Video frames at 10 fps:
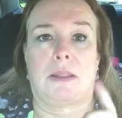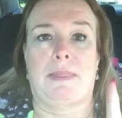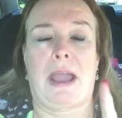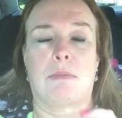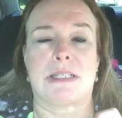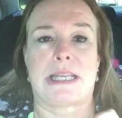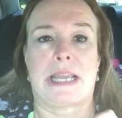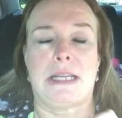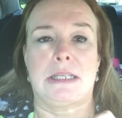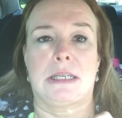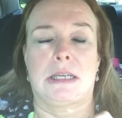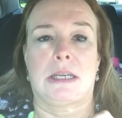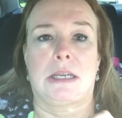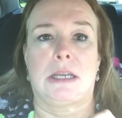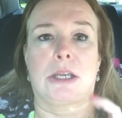That was it.
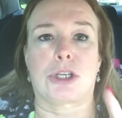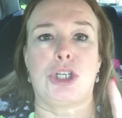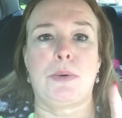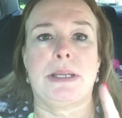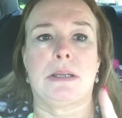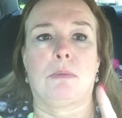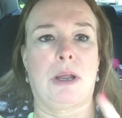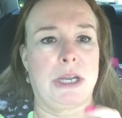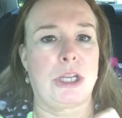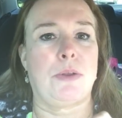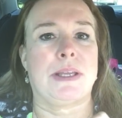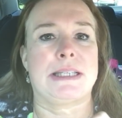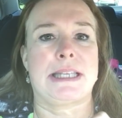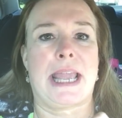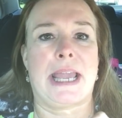Because you, wasn't it you that
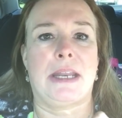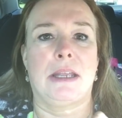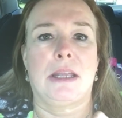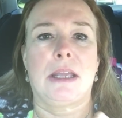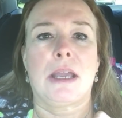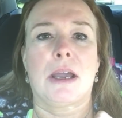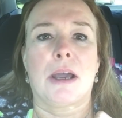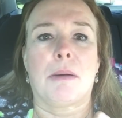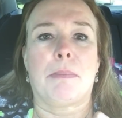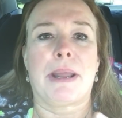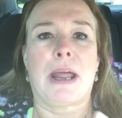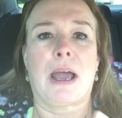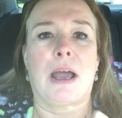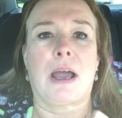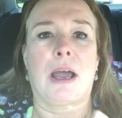said, but,
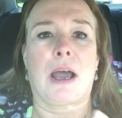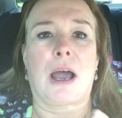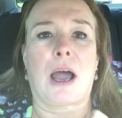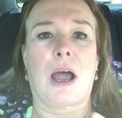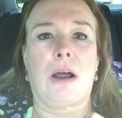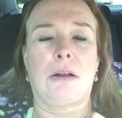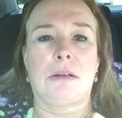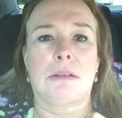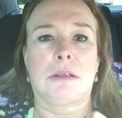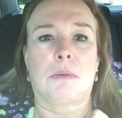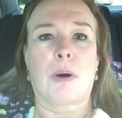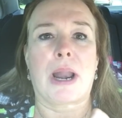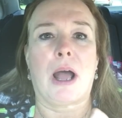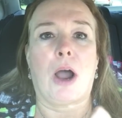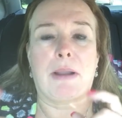oh, what
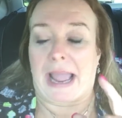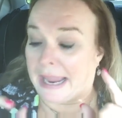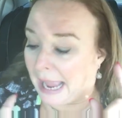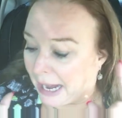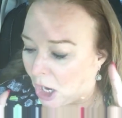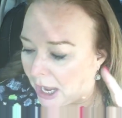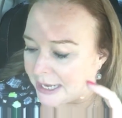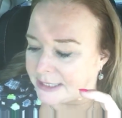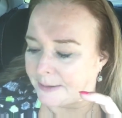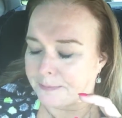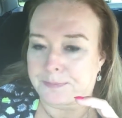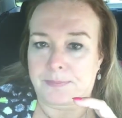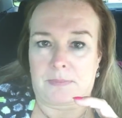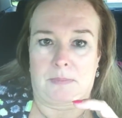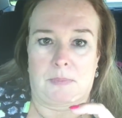I, okay, I got
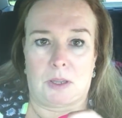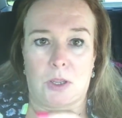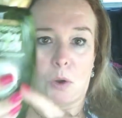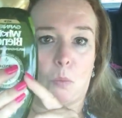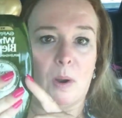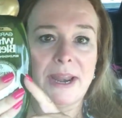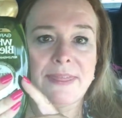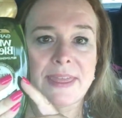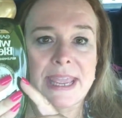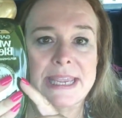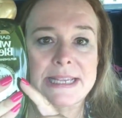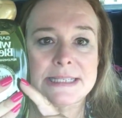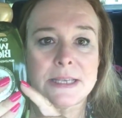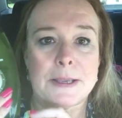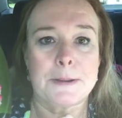one of these.